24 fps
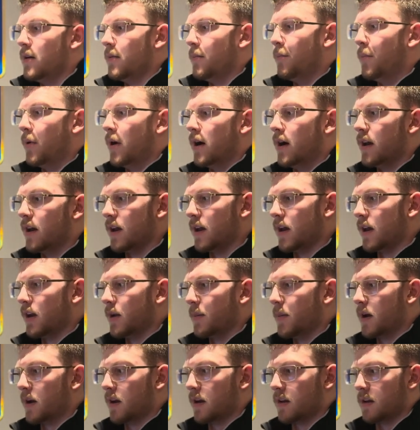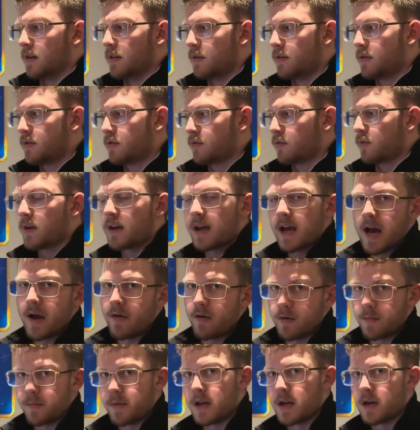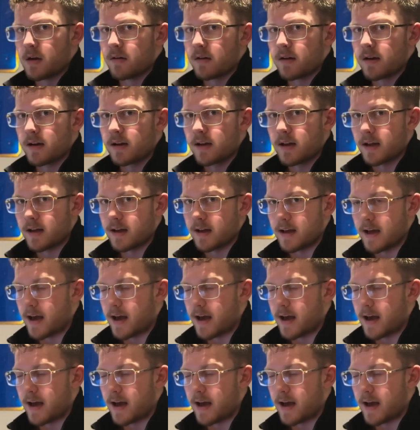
But in about a 3-hour period